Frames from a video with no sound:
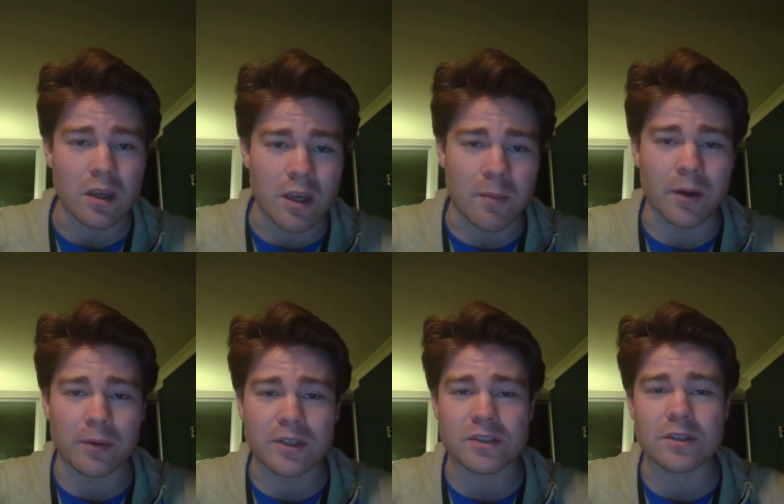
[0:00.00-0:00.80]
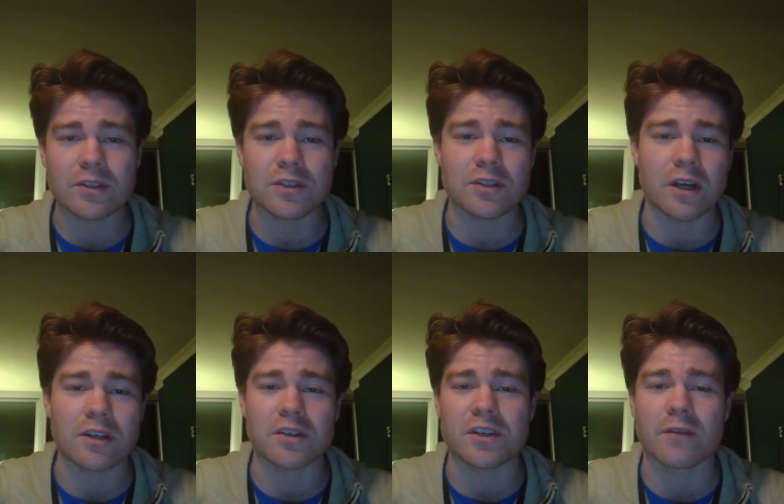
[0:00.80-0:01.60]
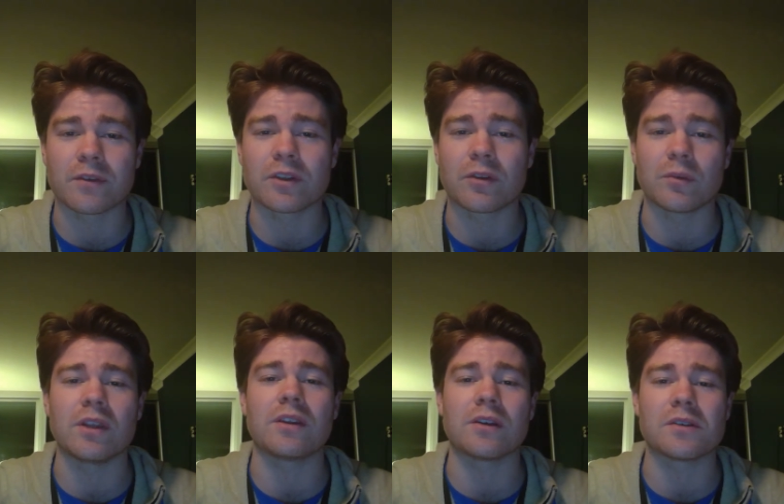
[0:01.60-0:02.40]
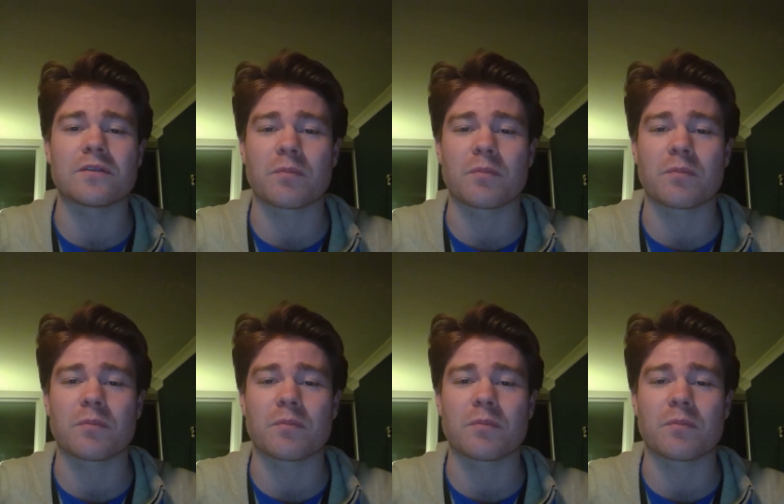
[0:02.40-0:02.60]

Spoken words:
In my research, I discovered three theories